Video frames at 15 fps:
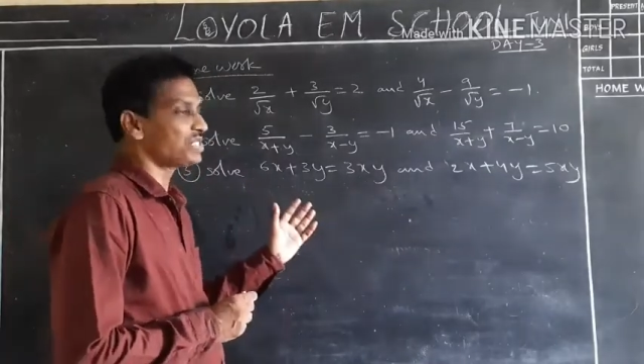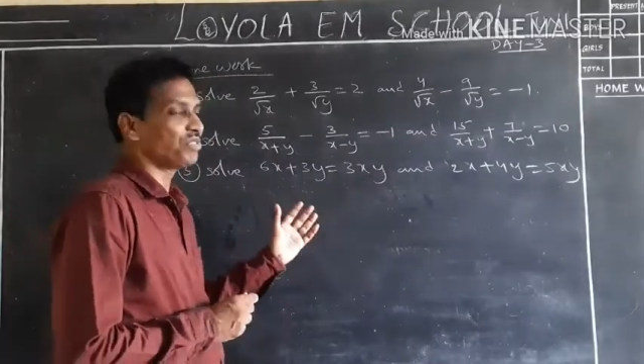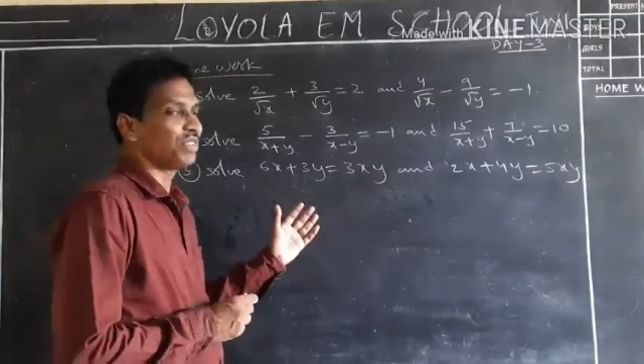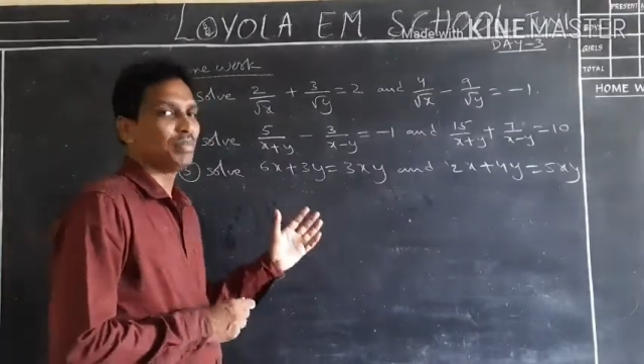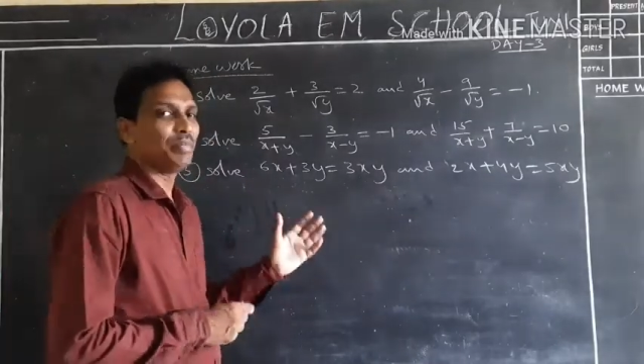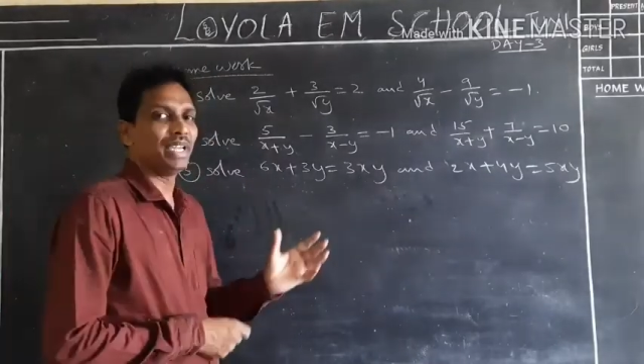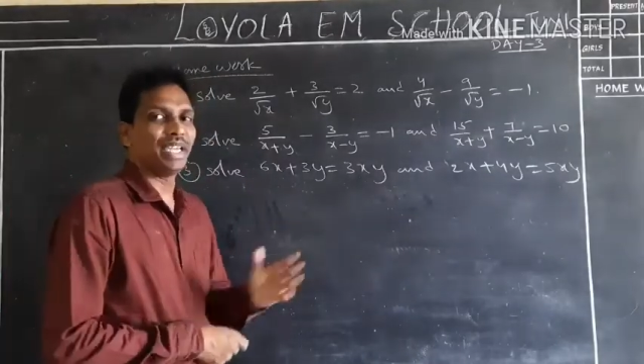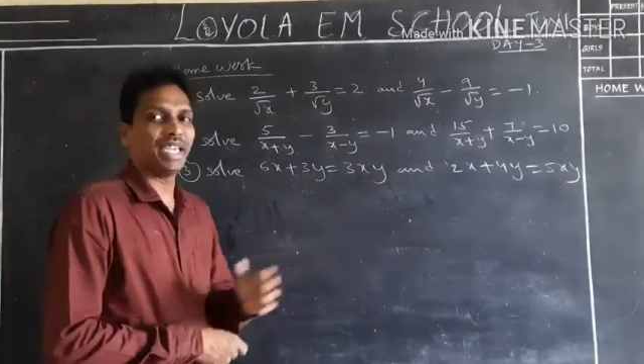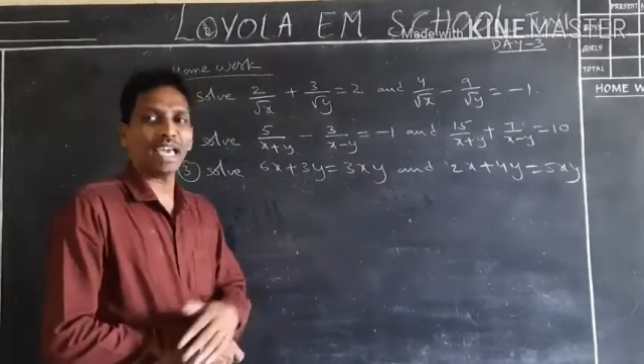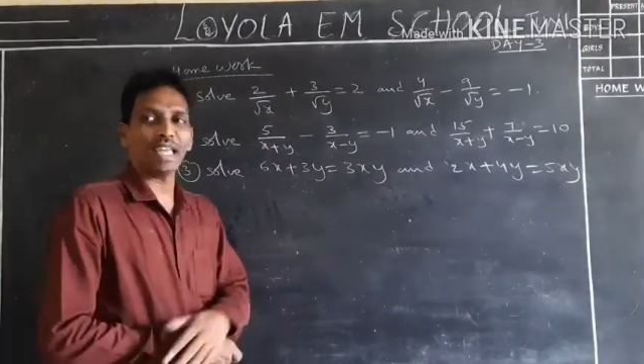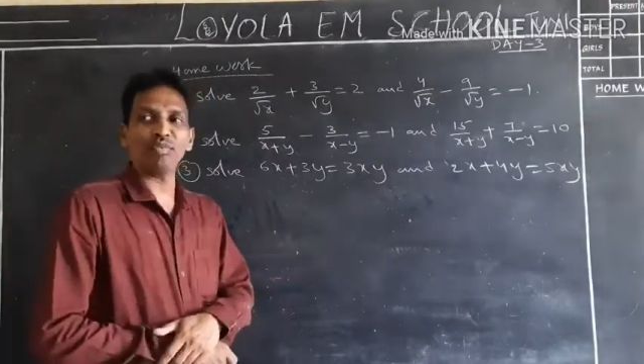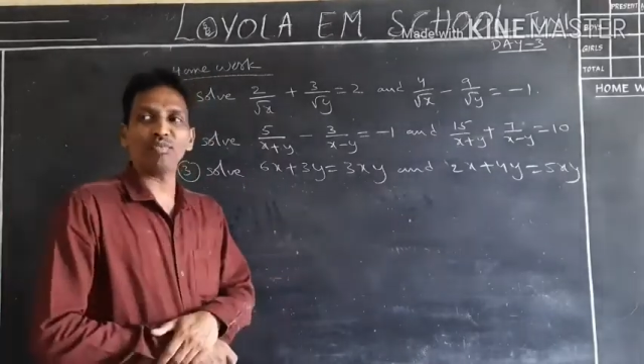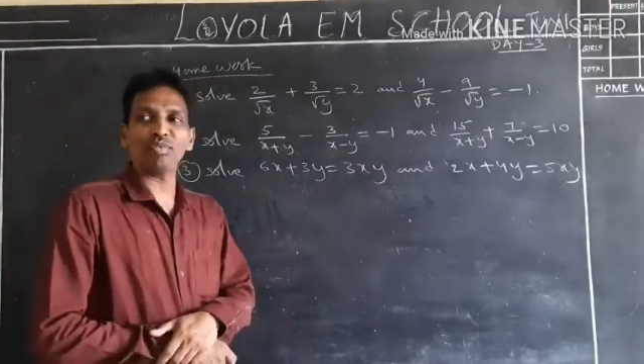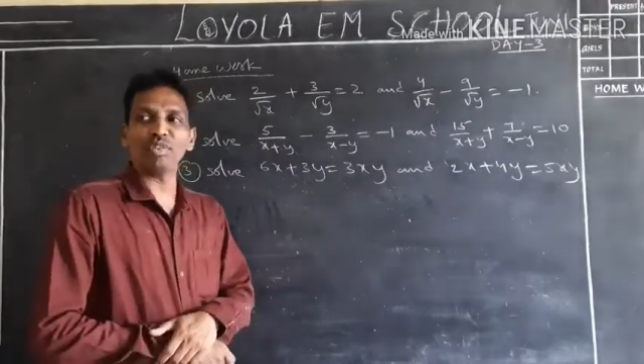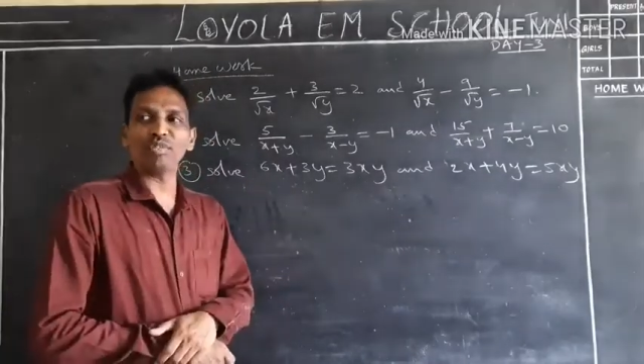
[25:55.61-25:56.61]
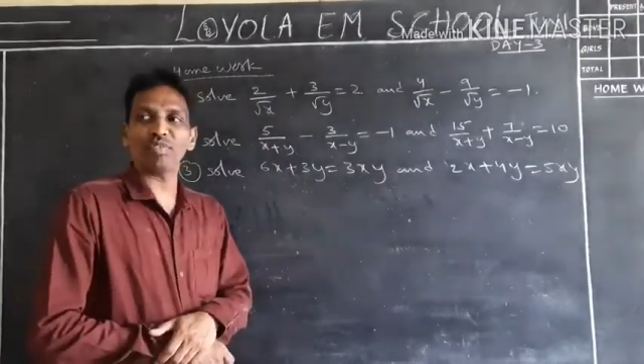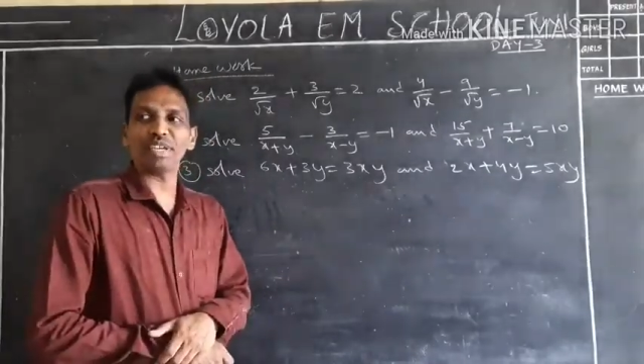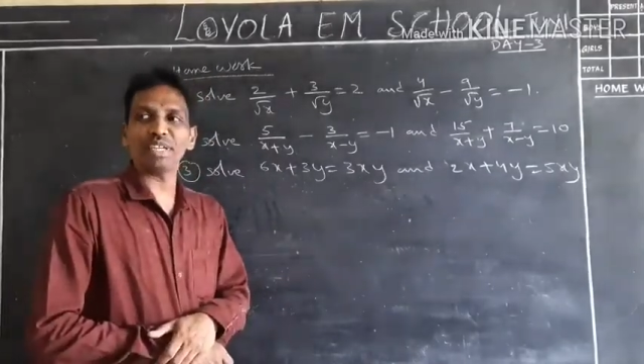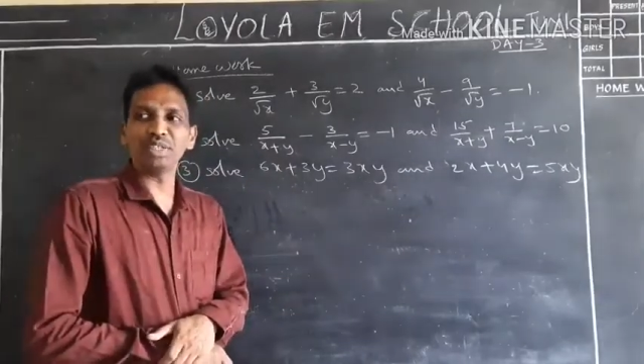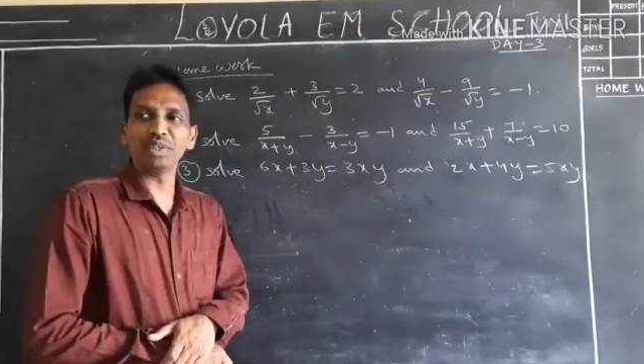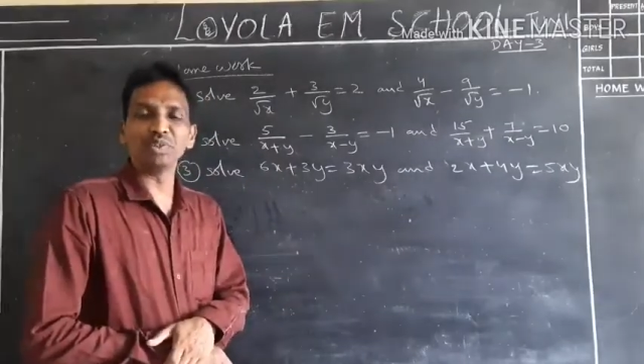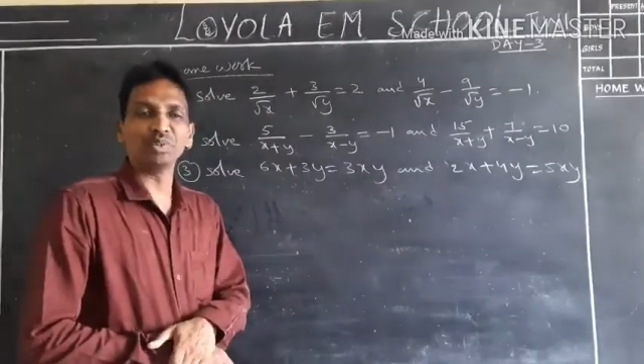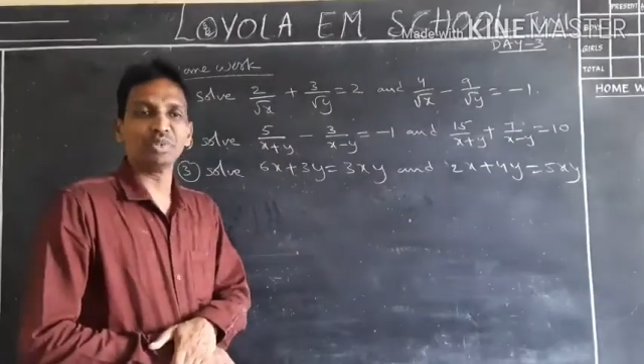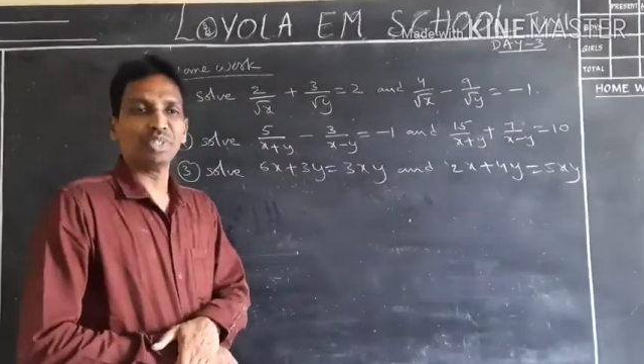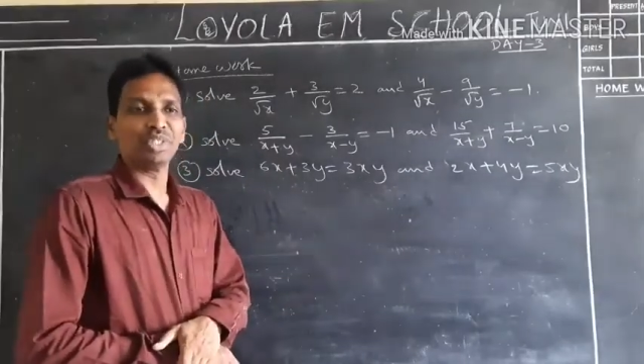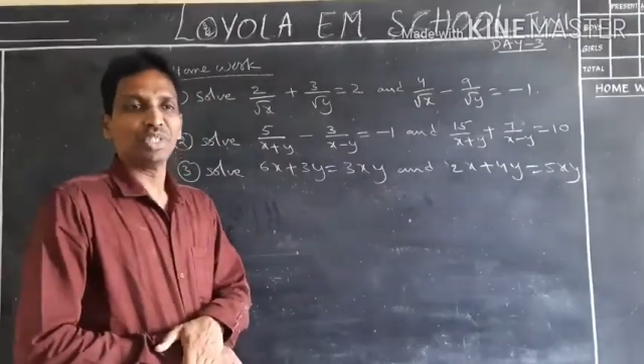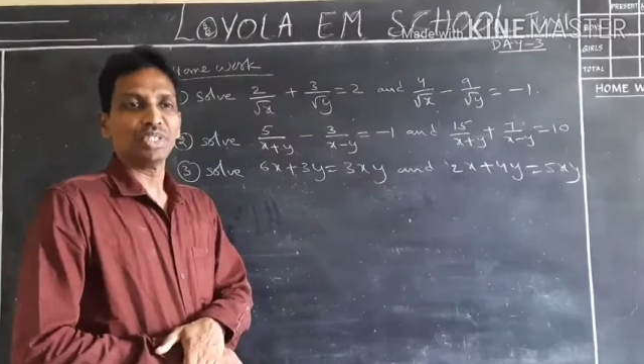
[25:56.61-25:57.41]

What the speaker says: will be helpful for you